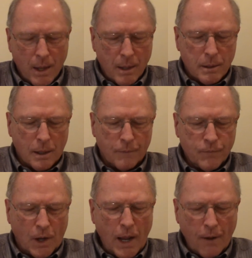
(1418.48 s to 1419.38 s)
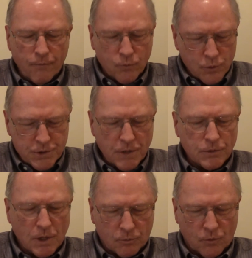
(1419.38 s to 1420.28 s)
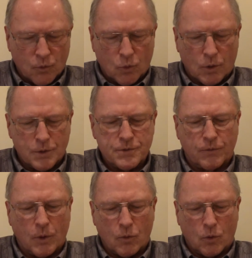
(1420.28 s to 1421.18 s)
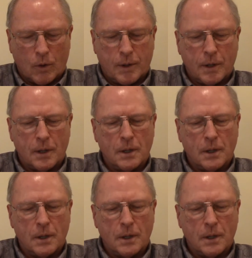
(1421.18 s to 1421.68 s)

Yeah, I have received a number of awards for my work,